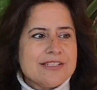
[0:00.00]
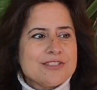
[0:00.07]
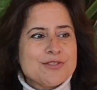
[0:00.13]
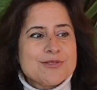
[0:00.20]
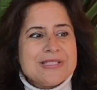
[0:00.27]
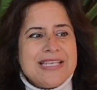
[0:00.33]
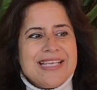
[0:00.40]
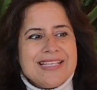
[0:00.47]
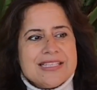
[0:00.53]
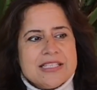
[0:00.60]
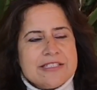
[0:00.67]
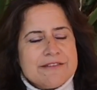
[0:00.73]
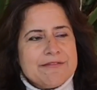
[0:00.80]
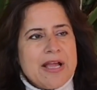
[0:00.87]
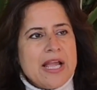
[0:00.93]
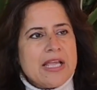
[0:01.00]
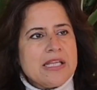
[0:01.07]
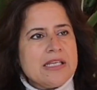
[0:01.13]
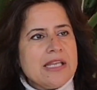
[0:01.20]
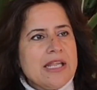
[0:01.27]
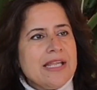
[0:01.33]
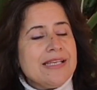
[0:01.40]
So seeing the
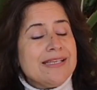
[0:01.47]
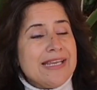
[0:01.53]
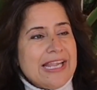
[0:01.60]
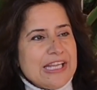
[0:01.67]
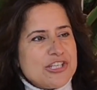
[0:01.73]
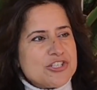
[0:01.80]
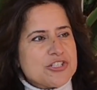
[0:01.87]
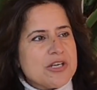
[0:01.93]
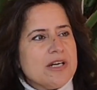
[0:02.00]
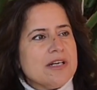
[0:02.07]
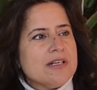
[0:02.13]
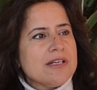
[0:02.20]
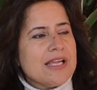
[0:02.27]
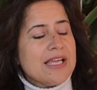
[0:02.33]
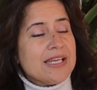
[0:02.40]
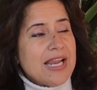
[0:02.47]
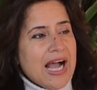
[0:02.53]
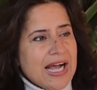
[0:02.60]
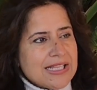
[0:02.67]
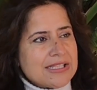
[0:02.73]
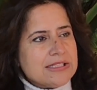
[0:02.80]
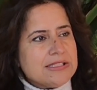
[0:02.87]
divine in nature, in
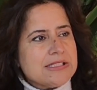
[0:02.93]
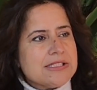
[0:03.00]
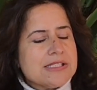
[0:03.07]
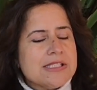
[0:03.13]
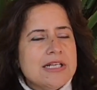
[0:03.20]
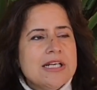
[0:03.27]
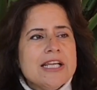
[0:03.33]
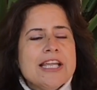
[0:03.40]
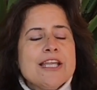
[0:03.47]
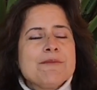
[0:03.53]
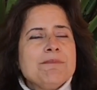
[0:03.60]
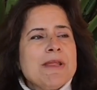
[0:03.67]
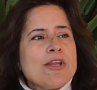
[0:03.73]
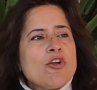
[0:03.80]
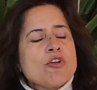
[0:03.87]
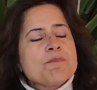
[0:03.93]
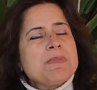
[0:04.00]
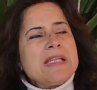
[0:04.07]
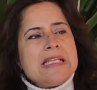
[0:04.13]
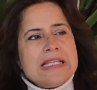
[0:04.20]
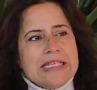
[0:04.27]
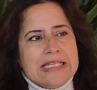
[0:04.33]
others. It may not
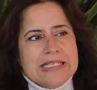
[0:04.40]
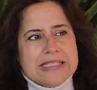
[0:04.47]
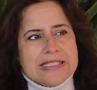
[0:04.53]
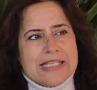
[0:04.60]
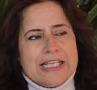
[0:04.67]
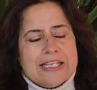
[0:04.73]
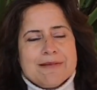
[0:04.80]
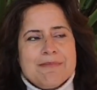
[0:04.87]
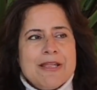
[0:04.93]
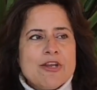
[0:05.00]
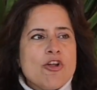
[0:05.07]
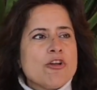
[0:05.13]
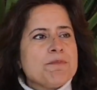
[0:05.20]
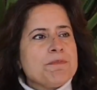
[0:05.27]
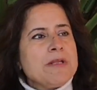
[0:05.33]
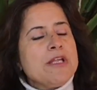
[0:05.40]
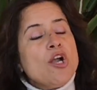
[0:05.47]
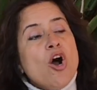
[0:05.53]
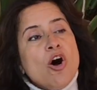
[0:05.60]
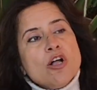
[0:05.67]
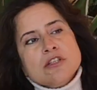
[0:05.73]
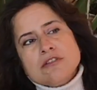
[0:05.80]
be easy. It may not be
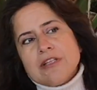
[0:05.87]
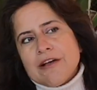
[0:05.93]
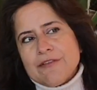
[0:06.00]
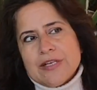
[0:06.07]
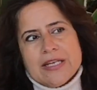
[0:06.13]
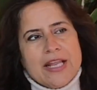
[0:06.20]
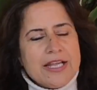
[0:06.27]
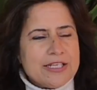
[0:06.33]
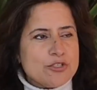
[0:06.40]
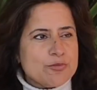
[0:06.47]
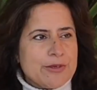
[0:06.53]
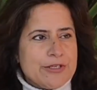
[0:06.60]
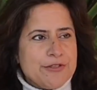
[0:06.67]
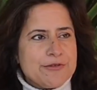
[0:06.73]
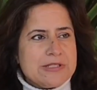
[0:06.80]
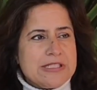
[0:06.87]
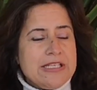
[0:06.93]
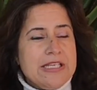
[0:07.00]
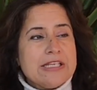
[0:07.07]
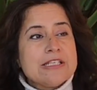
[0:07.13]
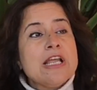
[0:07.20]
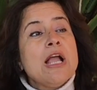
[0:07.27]
all love and light when you
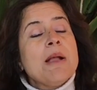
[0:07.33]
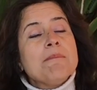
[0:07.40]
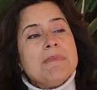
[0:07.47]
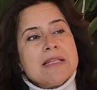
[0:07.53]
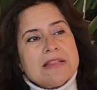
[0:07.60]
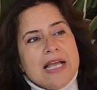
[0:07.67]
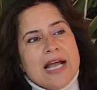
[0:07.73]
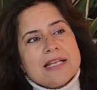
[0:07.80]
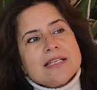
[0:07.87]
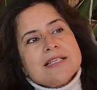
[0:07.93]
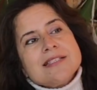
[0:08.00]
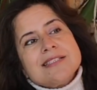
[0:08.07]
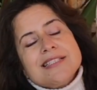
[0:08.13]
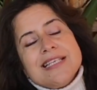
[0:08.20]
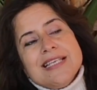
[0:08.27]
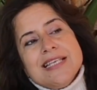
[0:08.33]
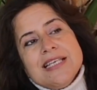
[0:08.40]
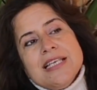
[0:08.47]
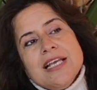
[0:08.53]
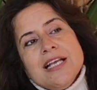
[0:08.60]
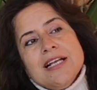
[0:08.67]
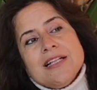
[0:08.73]
see it, but that is the
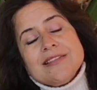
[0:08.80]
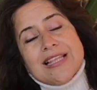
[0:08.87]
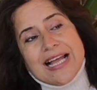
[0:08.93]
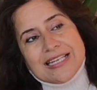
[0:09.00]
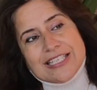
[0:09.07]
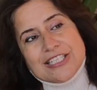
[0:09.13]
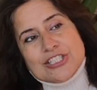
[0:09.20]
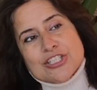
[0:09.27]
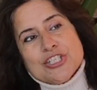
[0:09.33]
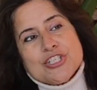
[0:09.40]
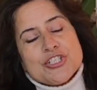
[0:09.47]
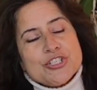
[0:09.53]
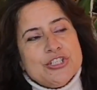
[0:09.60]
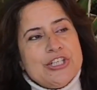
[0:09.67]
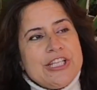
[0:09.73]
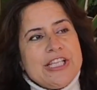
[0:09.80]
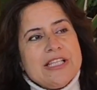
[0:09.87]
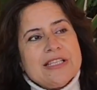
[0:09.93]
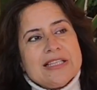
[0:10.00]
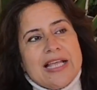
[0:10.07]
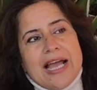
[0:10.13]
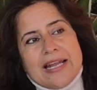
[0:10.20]
journey.
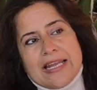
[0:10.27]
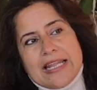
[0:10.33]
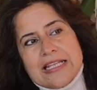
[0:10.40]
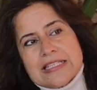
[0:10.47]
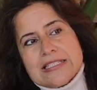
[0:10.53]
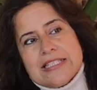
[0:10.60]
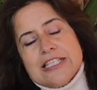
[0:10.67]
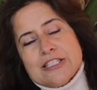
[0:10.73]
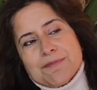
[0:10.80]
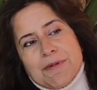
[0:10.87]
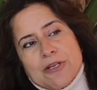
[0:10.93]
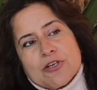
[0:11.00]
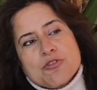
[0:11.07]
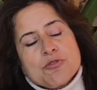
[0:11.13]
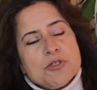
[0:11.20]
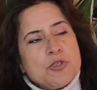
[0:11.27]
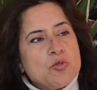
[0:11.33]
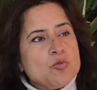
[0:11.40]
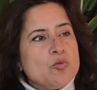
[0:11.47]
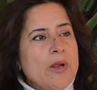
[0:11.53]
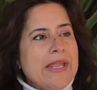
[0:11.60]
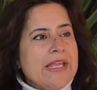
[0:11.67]
That is the spiritual
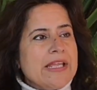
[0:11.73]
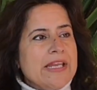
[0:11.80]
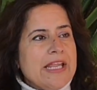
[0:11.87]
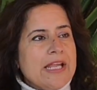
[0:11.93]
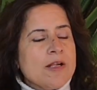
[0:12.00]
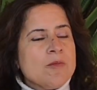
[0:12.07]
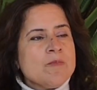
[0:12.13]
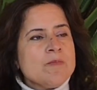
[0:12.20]
awakening.